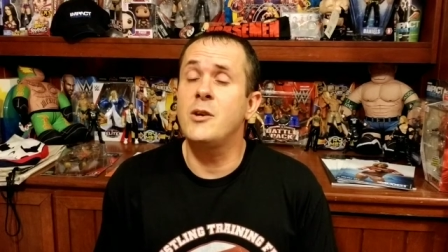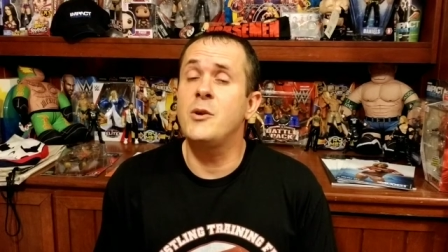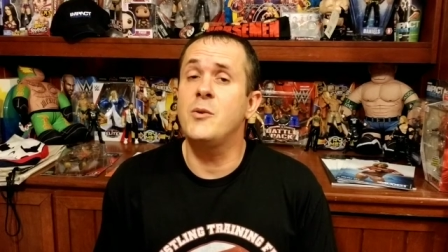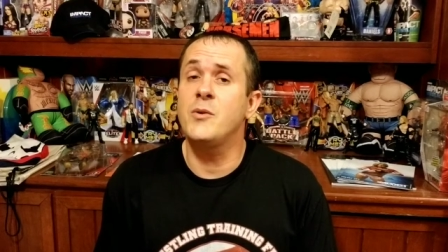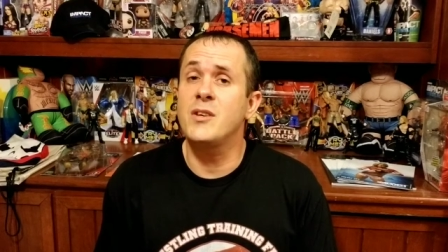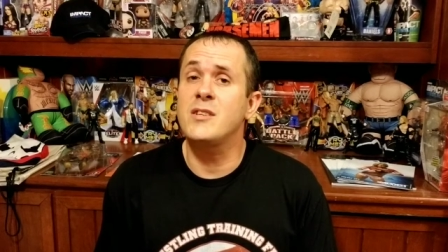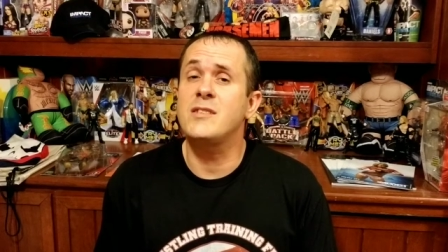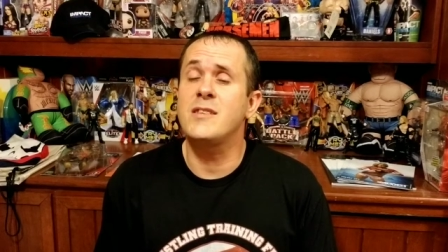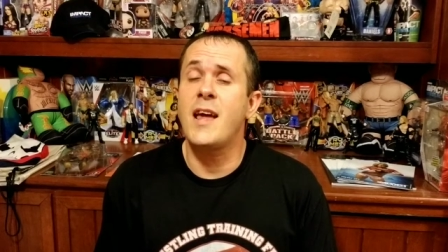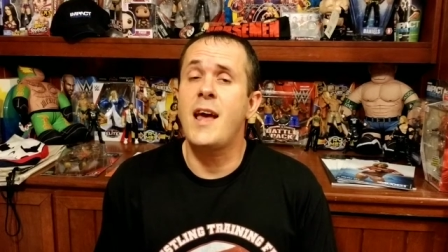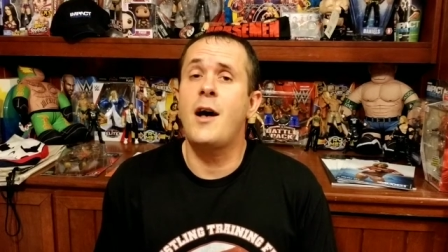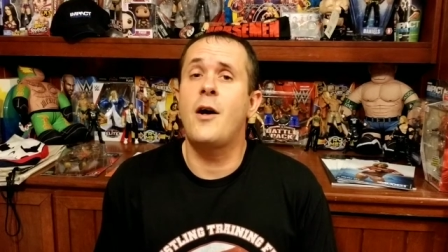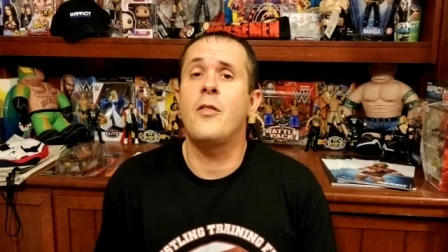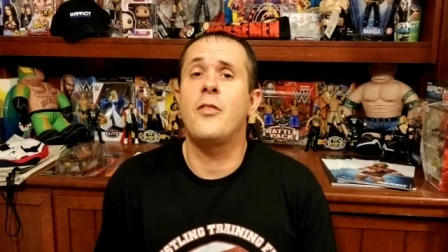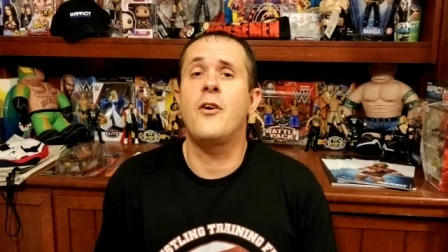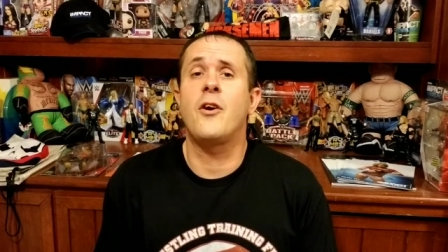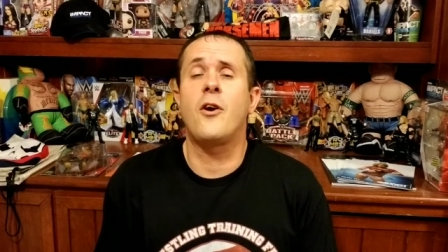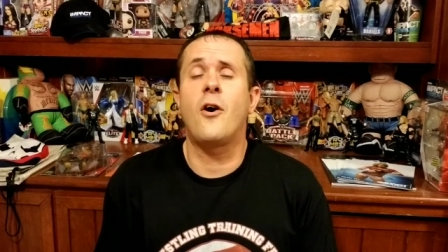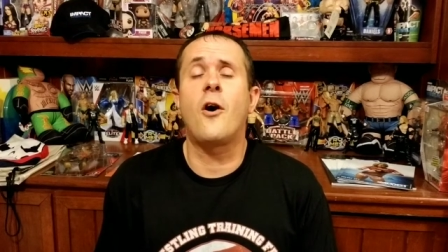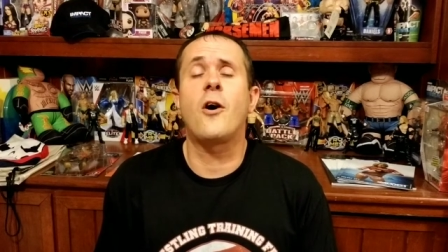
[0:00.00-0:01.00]
you this now.
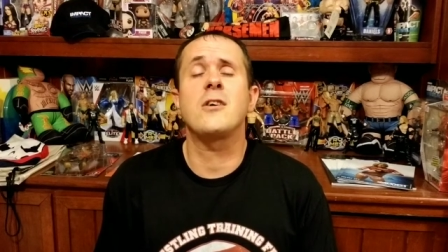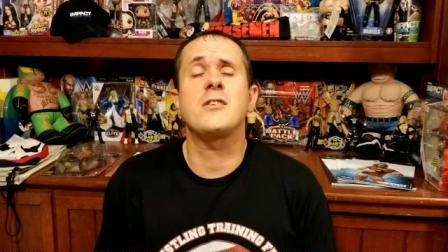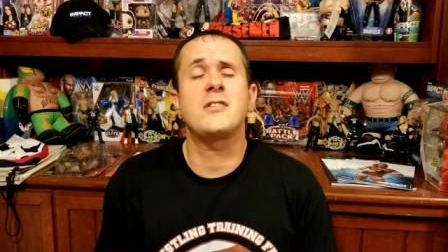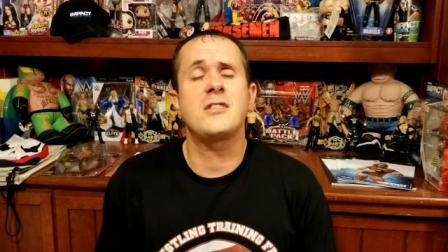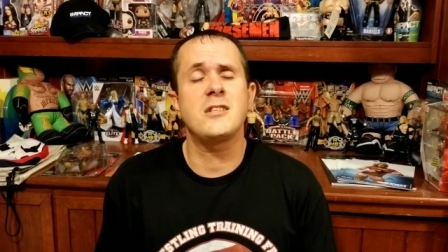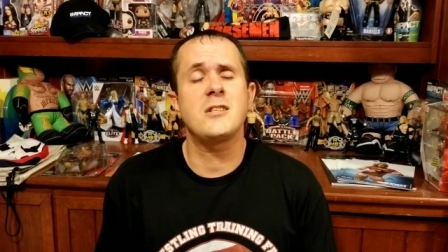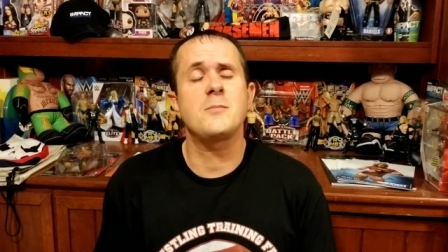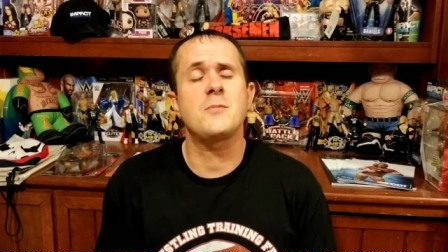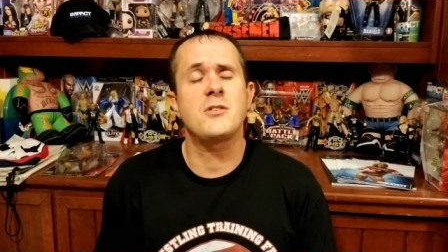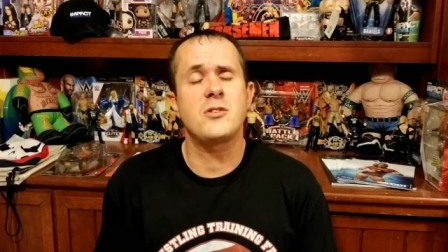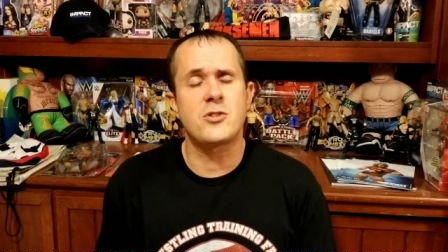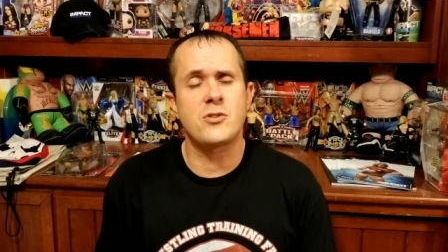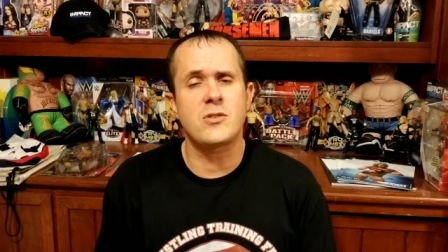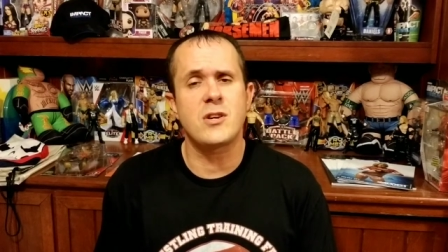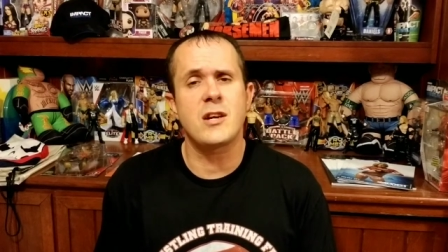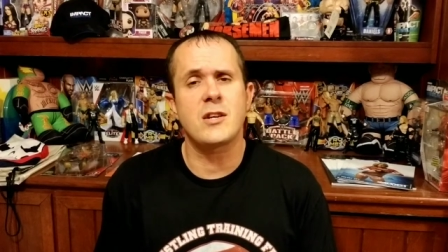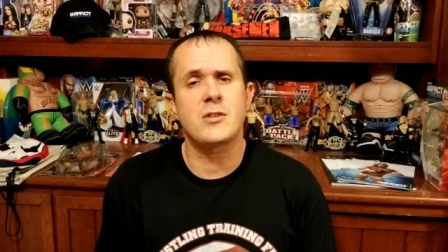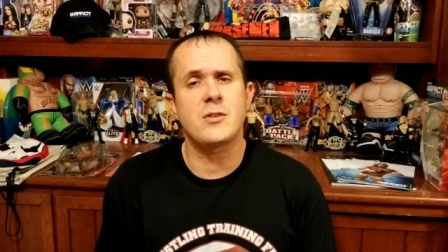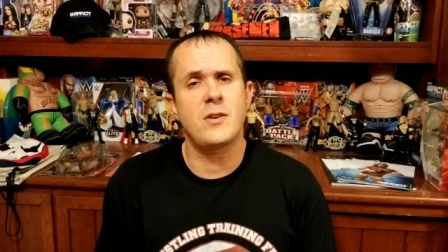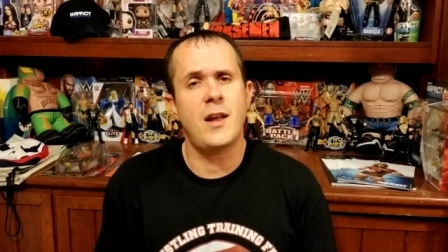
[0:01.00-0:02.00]
There are tips and
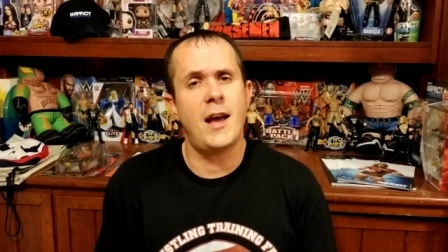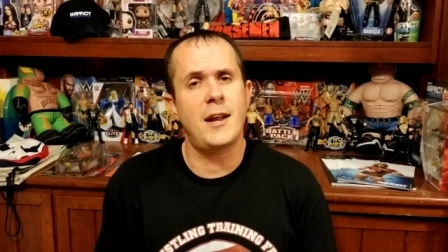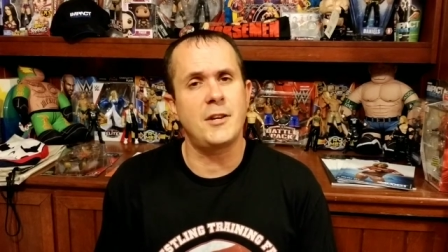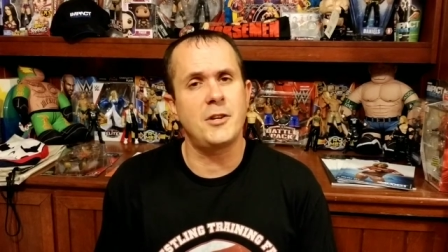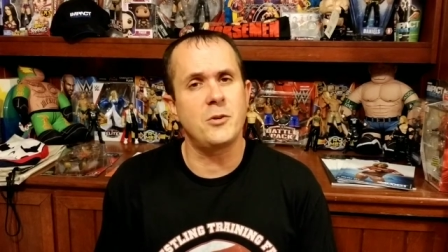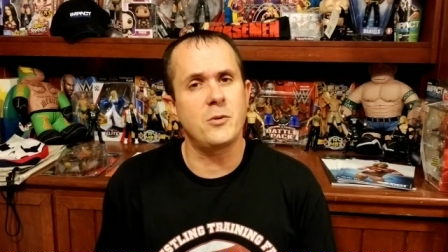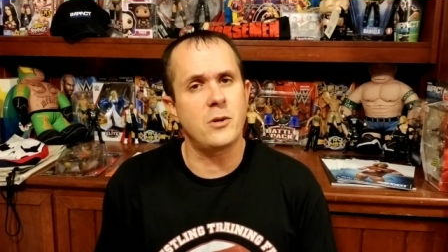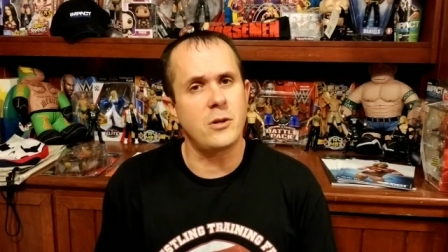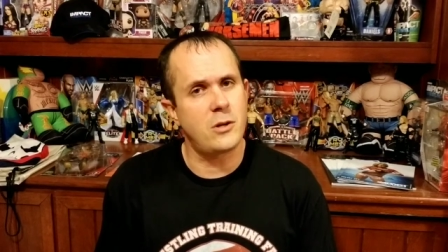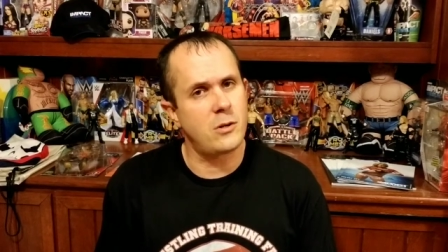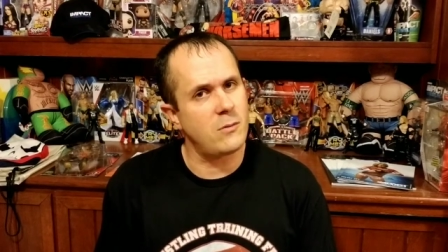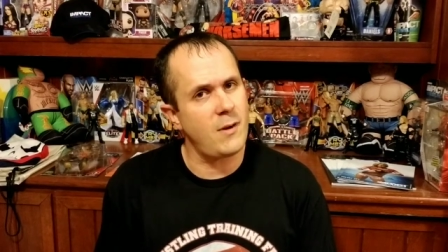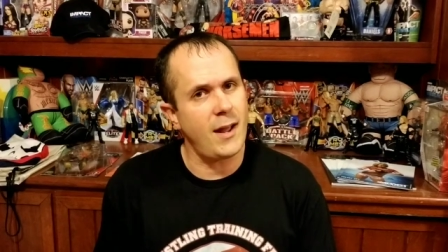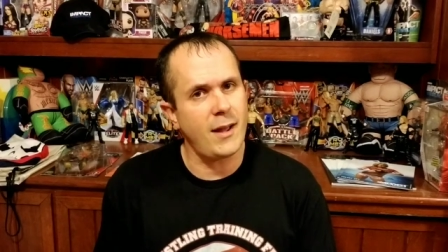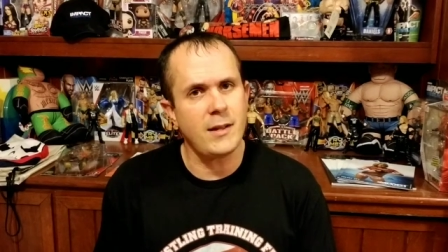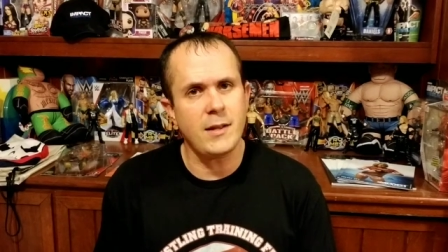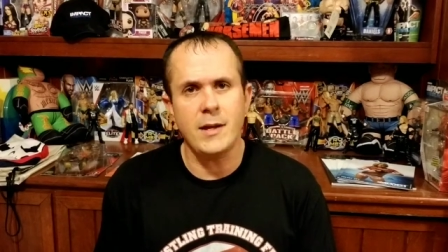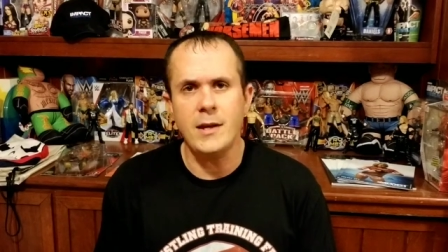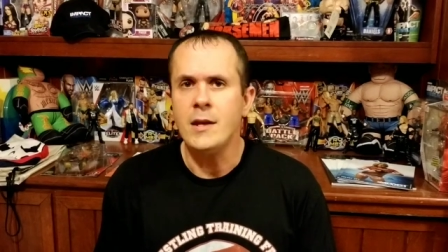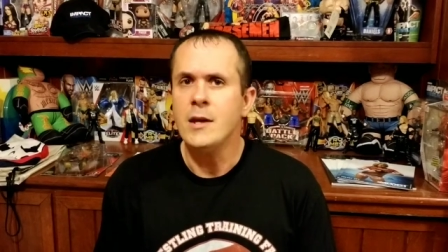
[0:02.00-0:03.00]
tricks on how to do it
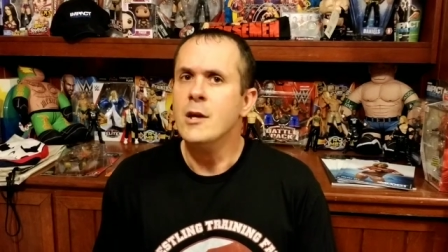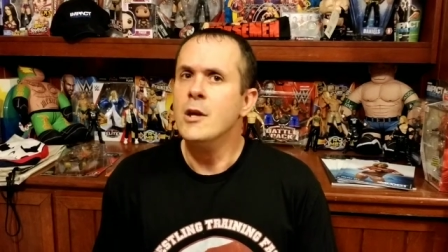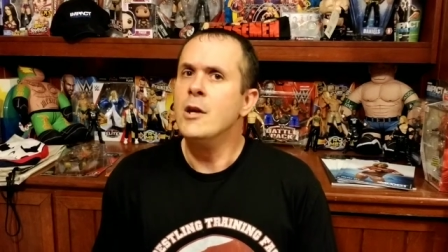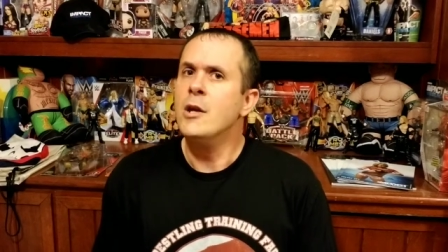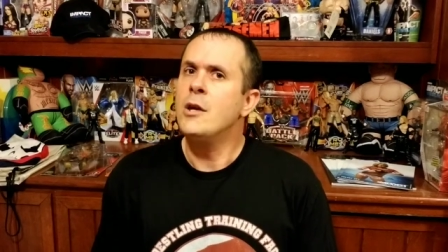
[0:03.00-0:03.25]
correctly.